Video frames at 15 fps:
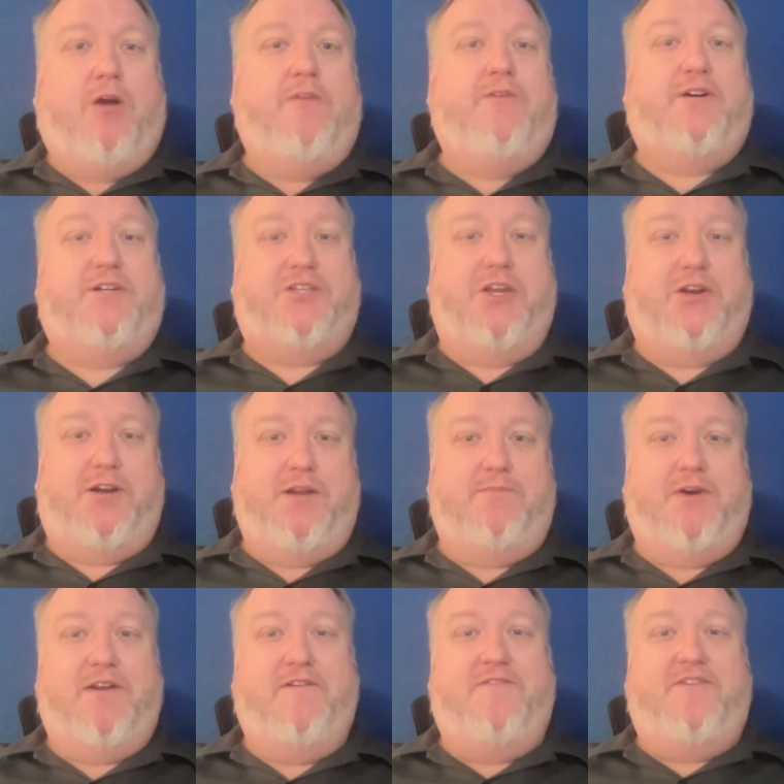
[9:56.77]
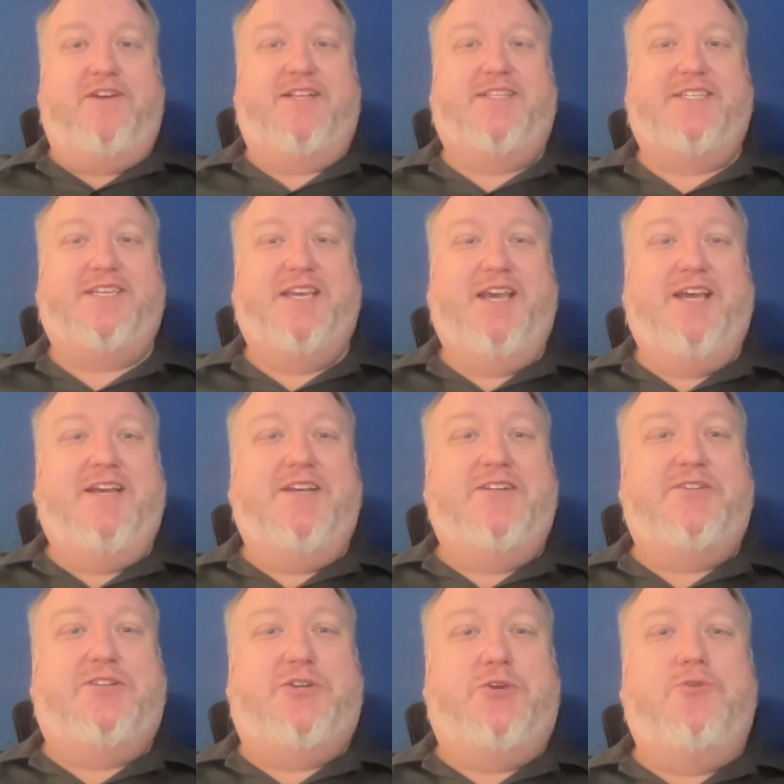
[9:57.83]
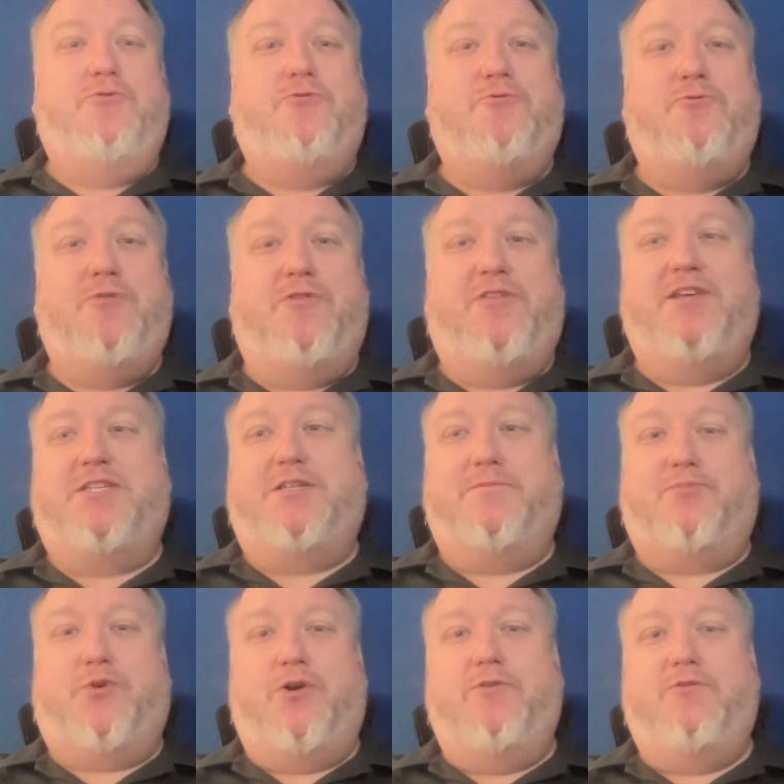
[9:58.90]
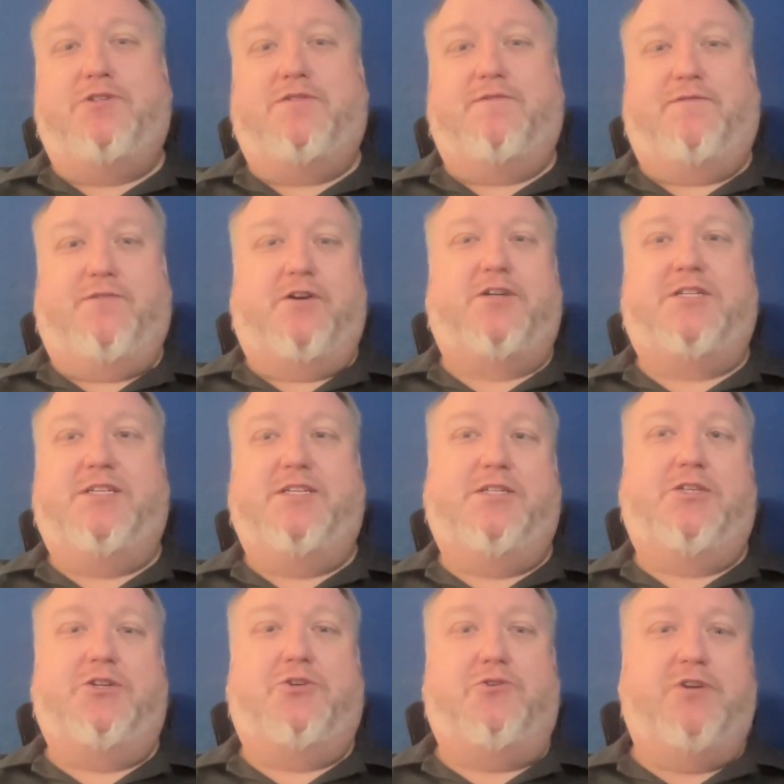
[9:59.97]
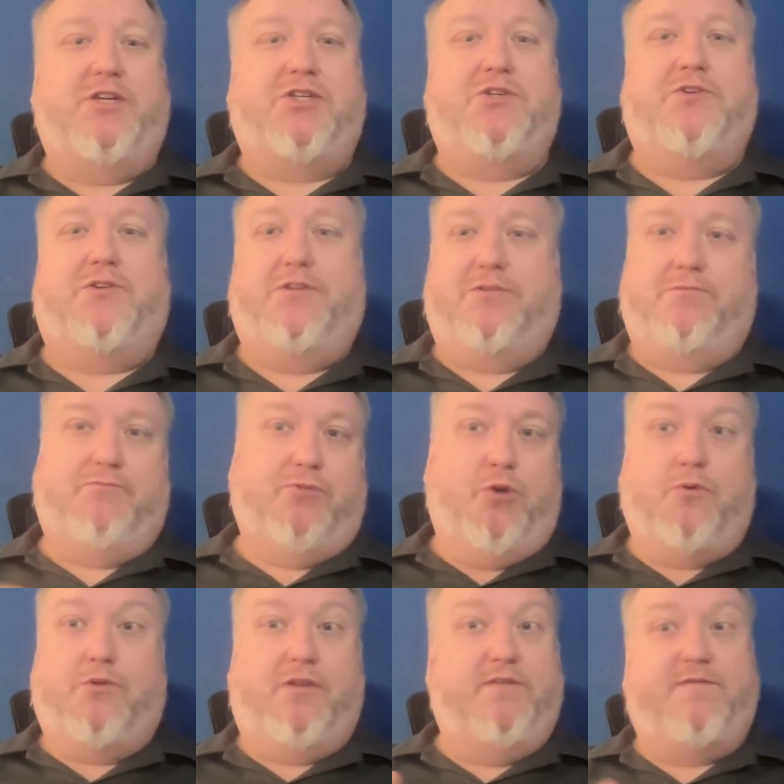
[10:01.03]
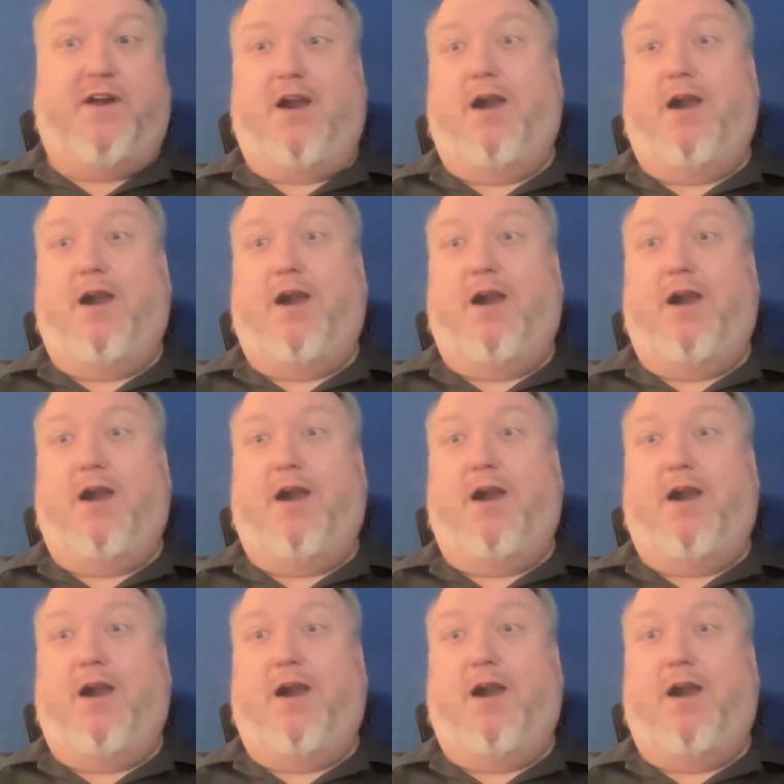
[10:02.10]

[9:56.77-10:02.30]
there security benefits to this approach versus the traditional local